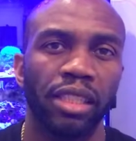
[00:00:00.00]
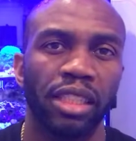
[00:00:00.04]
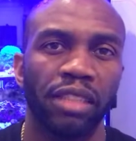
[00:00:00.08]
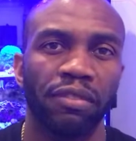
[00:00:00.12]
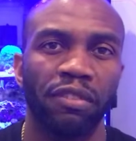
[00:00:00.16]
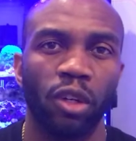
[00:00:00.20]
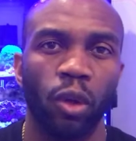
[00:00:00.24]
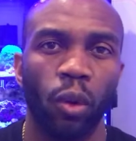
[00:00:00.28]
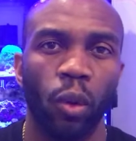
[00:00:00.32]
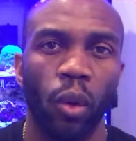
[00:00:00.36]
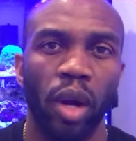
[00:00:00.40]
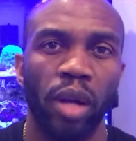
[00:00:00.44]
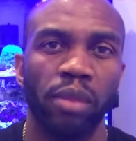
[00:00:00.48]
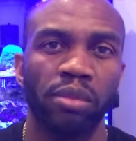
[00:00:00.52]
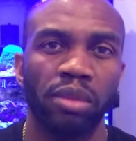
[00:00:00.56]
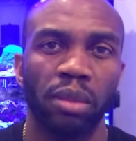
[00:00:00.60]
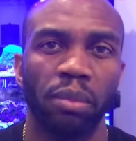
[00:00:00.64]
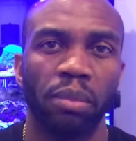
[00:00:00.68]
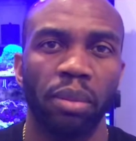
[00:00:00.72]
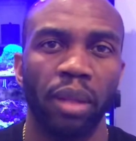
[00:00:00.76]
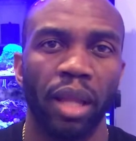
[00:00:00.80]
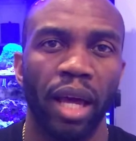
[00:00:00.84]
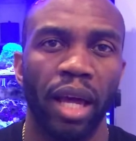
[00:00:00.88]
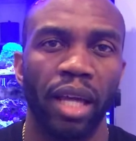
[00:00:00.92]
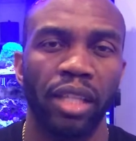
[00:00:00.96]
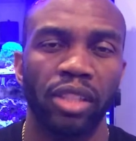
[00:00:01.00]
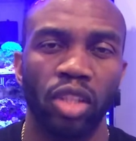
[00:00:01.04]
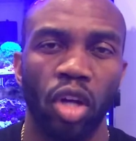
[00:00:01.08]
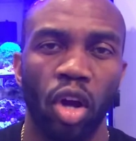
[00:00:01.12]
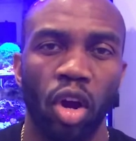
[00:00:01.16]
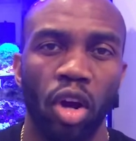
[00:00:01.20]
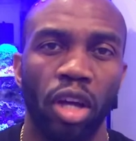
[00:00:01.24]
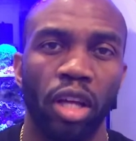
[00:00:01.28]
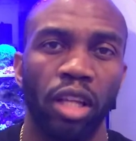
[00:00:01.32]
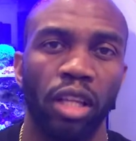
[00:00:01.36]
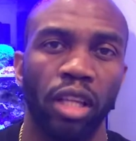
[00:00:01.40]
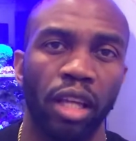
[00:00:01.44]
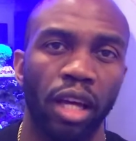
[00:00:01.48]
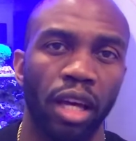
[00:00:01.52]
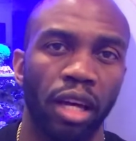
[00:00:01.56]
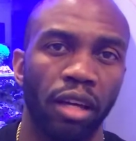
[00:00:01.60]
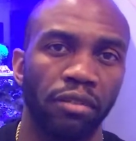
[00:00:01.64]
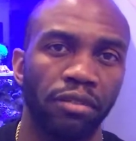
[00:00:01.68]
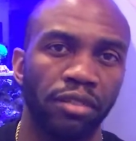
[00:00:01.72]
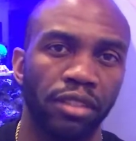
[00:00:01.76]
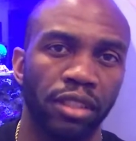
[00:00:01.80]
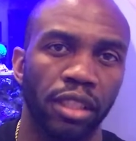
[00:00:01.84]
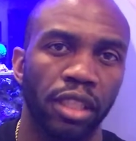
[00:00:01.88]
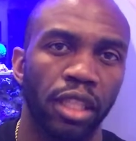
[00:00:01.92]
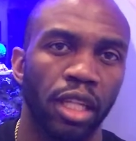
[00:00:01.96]
of aquarium supplies are
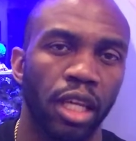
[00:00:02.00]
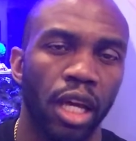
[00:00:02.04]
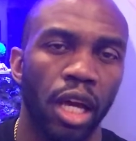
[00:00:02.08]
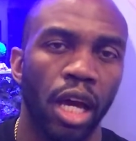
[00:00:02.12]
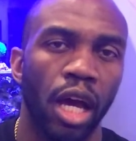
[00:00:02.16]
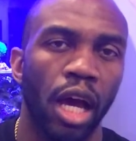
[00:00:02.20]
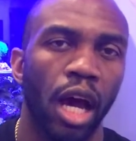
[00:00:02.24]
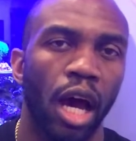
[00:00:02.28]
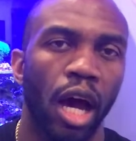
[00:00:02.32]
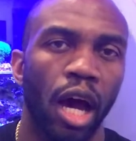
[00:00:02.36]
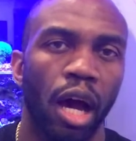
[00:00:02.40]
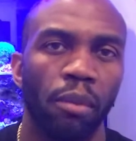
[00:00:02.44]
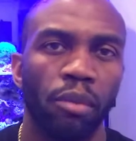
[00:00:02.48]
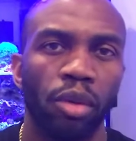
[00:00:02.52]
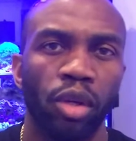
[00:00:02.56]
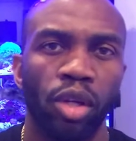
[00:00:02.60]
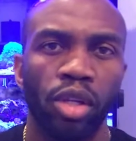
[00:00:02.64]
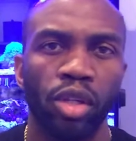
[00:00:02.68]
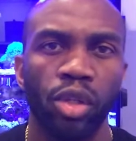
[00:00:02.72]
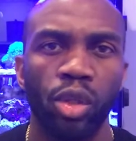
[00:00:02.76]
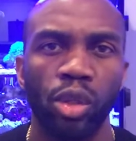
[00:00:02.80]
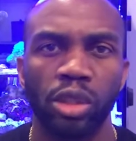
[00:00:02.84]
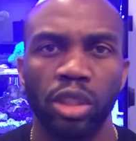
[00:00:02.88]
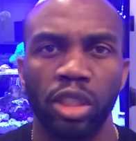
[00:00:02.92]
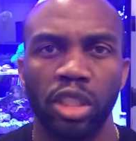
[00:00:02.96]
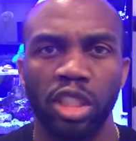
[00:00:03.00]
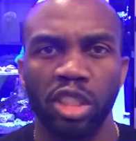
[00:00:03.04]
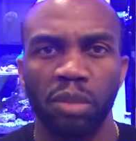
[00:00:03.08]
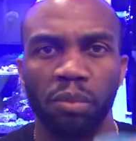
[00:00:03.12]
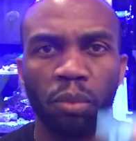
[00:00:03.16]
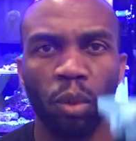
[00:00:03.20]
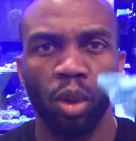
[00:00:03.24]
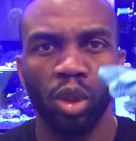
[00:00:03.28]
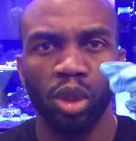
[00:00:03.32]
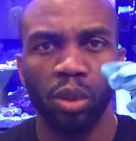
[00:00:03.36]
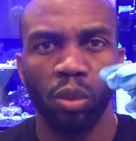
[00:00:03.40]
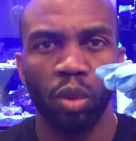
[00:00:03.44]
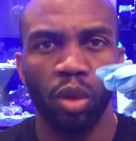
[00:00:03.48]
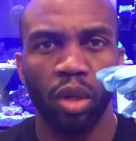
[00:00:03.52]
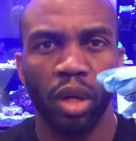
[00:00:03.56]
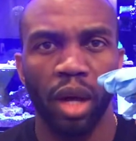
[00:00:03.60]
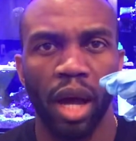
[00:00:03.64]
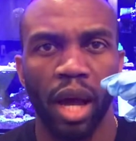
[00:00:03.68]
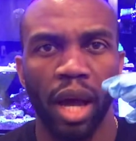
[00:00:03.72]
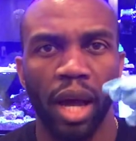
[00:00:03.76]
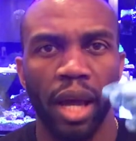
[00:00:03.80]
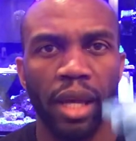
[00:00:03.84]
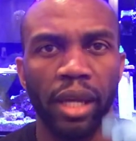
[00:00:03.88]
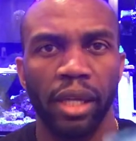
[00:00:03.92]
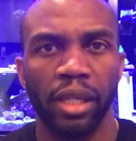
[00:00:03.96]
gloves. You can use a disposable
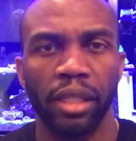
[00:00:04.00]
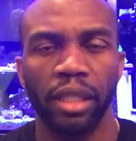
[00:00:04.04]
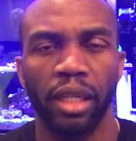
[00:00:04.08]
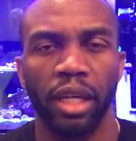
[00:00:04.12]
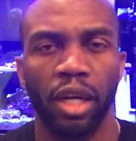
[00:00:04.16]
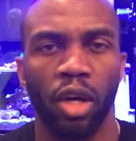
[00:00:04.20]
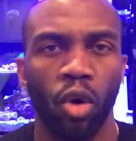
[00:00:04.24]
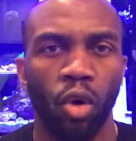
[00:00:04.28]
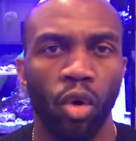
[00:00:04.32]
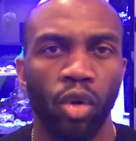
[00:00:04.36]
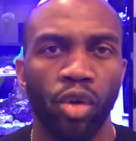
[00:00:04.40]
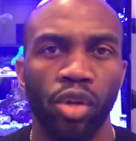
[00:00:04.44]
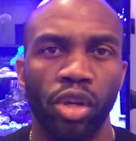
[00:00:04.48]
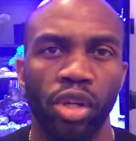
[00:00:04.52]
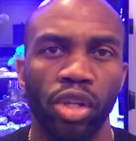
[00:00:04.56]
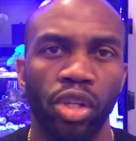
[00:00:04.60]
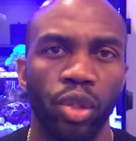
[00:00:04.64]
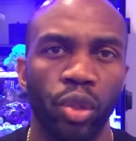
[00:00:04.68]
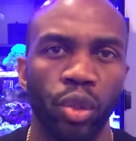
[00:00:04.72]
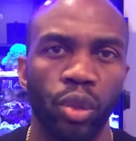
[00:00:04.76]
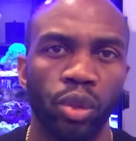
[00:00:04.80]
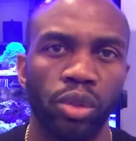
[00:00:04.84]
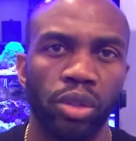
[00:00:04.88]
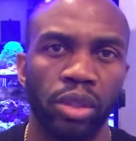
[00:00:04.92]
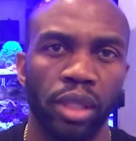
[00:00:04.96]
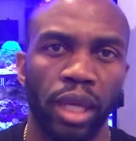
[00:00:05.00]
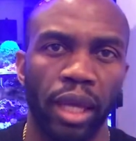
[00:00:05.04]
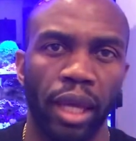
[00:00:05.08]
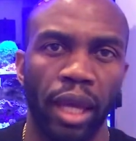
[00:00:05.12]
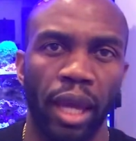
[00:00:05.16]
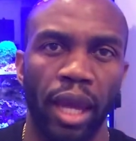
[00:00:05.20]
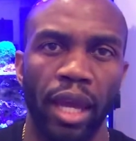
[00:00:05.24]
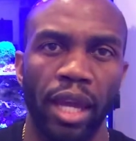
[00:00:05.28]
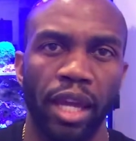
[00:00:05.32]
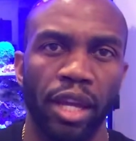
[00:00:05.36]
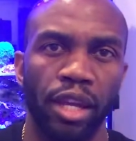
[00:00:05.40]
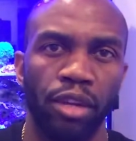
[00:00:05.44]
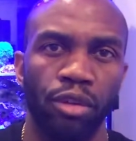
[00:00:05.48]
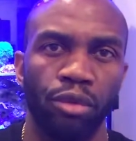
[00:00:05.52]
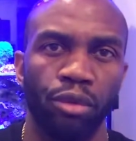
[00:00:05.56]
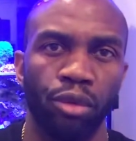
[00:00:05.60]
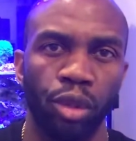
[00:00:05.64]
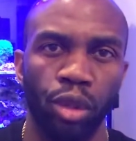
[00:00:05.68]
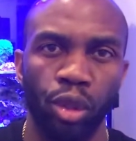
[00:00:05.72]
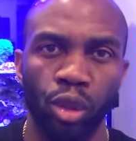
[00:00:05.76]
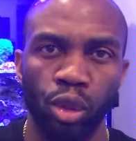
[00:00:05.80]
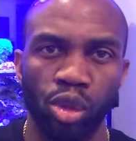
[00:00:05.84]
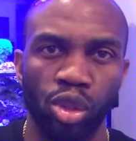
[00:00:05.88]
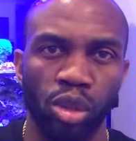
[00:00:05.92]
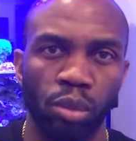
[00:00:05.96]
kind, or you can use like a
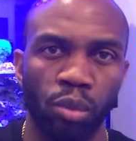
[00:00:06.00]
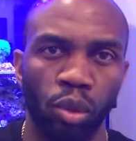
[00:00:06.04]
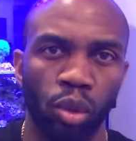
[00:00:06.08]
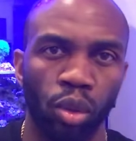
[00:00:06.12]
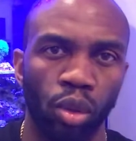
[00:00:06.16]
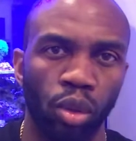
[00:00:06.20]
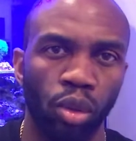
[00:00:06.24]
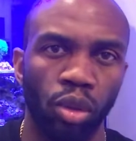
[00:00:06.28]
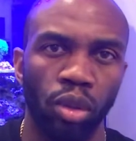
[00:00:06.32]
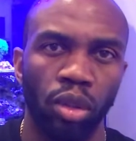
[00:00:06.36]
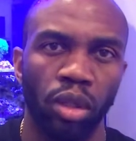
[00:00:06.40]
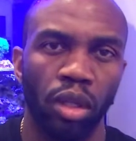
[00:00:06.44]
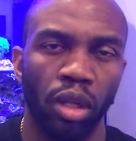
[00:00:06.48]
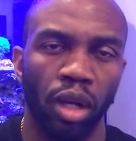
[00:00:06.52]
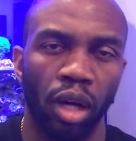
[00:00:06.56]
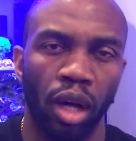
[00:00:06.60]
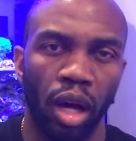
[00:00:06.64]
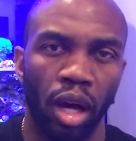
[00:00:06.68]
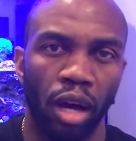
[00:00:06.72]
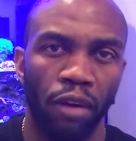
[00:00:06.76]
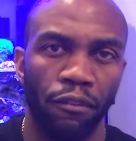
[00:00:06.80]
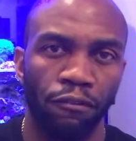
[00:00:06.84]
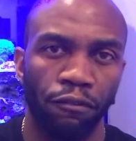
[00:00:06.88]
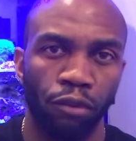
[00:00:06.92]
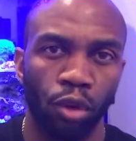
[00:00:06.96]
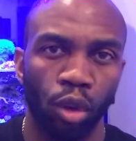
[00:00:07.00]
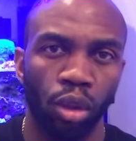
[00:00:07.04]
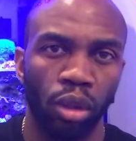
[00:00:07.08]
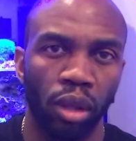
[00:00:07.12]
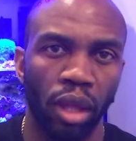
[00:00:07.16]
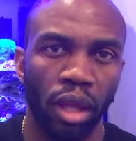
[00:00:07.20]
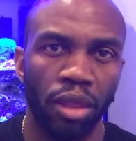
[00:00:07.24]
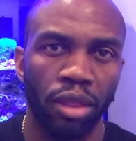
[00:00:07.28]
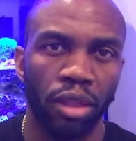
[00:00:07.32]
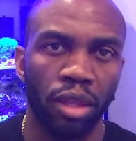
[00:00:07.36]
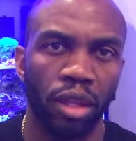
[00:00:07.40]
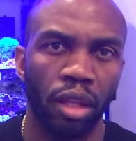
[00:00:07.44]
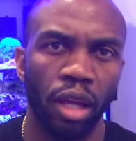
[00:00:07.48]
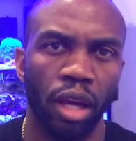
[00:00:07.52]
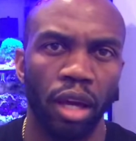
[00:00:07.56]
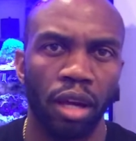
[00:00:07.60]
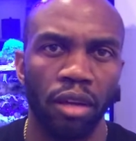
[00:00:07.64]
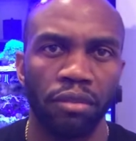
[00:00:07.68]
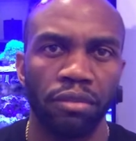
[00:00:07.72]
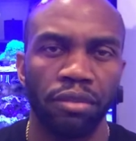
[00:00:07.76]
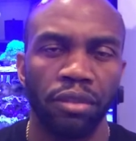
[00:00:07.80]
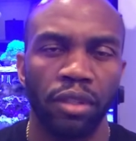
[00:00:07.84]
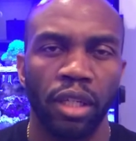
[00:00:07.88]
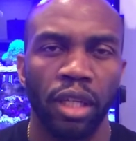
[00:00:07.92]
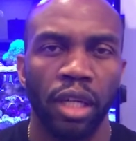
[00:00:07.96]
reusable full-length
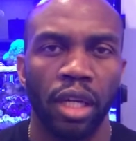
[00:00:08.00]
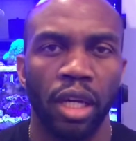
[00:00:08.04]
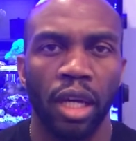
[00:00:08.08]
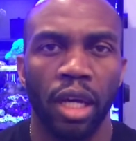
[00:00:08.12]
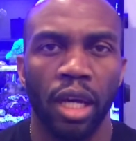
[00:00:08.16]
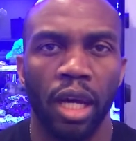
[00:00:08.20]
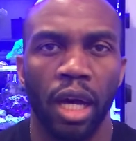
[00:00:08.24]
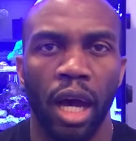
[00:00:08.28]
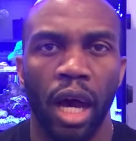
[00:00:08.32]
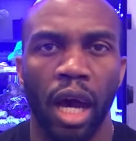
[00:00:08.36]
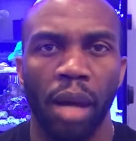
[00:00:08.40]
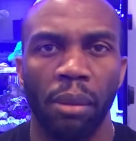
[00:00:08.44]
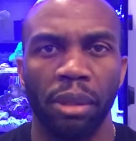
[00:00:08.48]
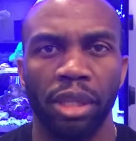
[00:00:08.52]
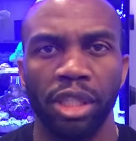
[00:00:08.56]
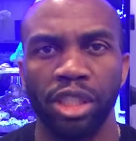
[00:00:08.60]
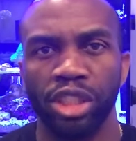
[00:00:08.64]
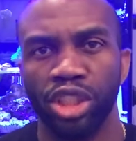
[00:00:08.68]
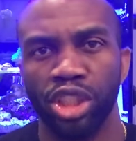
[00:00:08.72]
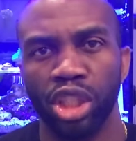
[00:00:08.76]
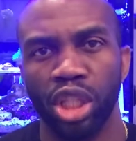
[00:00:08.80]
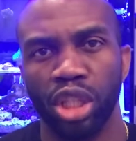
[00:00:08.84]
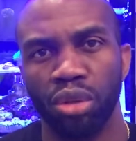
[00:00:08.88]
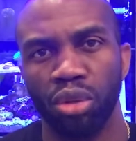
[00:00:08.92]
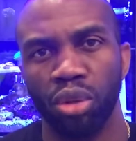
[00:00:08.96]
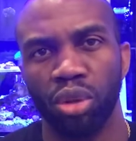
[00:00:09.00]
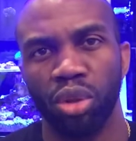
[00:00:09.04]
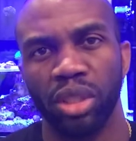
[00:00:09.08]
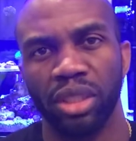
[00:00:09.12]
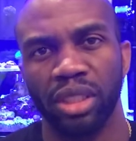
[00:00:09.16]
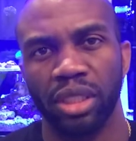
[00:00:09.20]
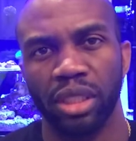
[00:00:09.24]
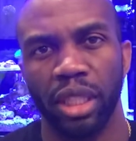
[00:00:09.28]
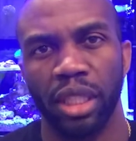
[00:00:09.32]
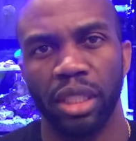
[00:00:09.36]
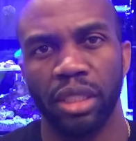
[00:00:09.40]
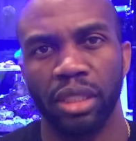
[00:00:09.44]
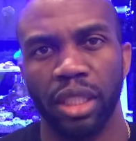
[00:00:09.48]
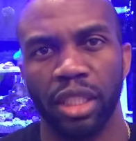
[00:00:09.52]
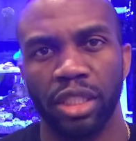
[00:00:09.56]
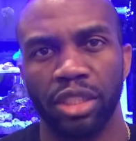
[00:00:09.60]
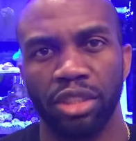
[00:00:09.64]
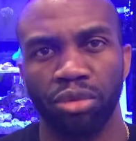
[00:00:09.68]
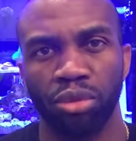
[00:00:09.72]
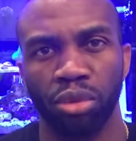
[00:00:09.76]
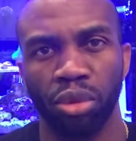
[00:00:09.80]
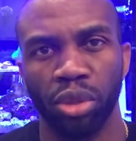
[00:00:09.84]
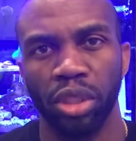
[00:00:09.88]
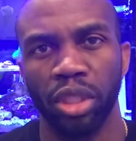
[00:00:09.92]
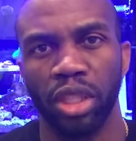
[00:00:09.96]
glove. In general,
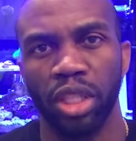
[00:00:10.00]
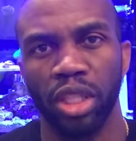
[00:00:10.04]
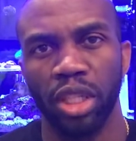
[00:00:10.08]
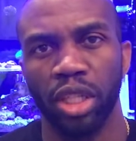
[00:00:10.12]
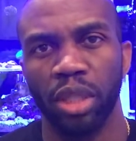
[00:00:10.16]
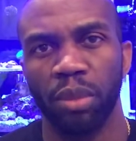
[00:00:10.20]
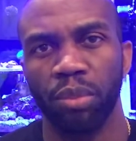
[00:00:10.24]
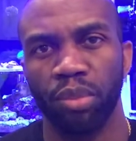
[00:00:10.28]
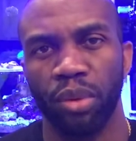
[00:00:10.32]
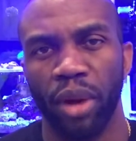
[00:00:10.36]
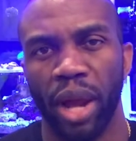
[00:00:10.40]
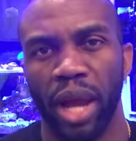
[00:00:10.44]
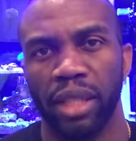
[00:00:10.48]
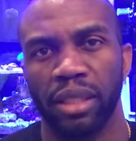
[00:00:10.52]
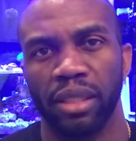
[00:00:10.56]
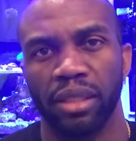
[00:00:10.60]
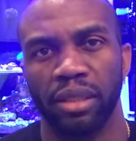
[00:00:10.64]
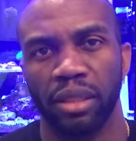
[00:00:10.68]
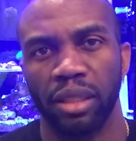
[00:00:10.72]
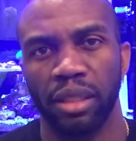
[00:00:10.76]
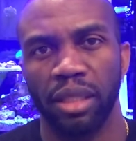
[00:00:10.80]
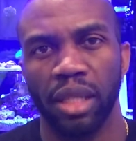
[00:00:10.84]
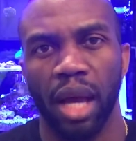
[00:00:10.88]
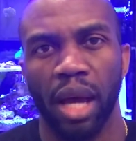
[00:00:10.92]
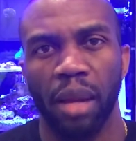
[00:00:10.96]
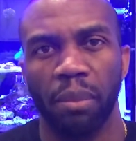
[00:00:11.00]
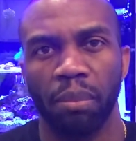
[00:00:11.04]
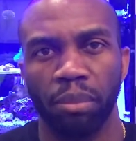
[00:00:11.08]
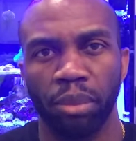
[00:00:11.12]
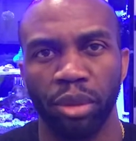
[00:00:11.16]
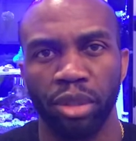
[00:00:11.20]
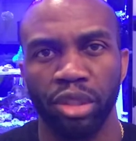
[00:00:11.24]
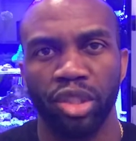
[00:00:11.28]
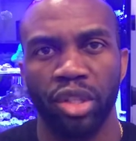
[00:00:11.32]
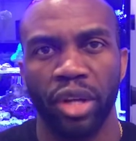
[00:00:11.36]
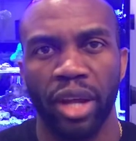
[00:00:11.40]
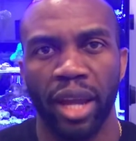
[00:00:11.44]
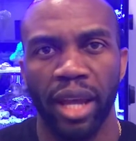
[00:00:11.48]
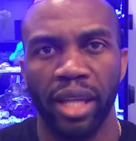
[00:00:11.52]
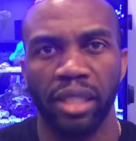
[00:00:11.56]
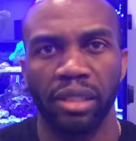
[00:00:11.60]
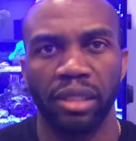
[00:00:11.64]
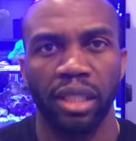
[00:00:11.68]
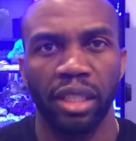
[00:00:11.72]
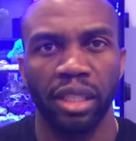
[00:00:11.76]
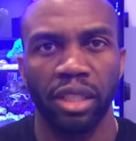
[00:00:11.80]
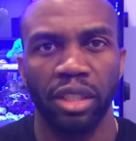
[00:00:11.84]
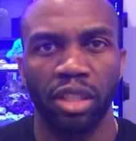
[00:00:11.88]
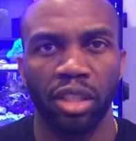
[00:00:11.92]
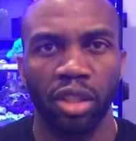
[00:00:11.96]
it's really good practice to not put your hands
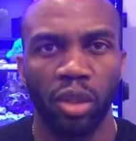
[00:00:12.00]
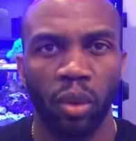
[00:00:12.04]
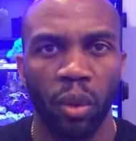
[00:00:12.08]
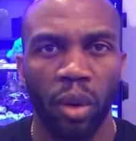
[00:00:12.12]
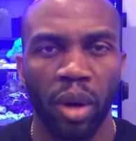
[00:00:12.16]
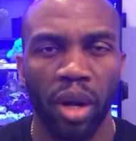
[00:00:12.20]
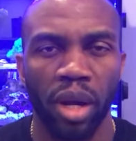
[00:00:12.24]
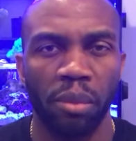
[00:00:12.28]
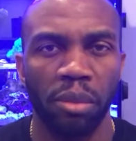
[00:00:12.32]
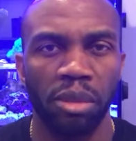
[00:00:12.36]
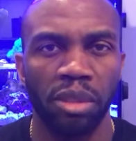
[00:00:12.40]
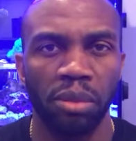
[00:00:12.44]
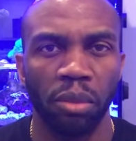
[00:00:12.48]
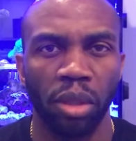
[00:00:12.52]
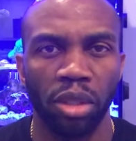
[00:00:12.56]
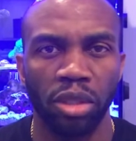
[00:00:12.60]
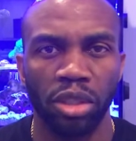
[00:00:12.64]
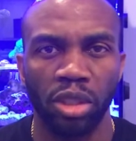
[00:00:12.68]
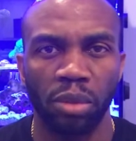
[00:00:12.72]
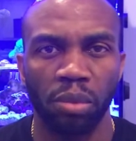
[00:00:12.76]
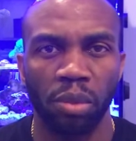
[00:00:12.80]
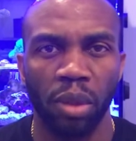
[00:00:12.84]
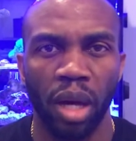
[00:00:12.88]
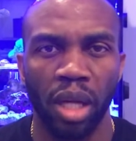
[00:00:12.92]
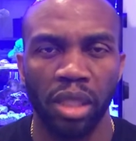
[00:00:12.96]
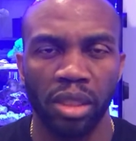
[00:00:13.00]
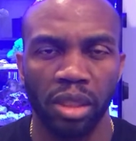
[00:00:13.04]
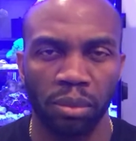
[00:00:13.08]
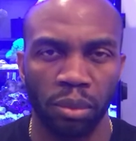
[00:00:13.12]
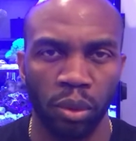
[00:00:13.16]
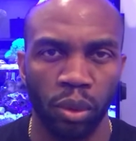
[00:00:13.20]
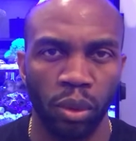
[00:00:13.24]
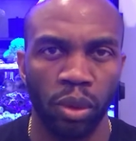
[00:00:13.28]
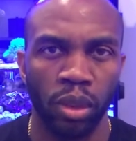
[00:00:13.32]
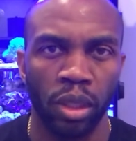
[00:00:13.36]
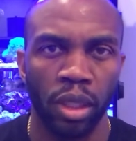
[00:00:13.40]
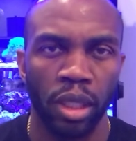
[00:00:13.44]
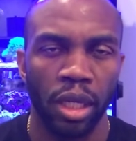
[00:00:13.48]
in the aquarium as much as possible.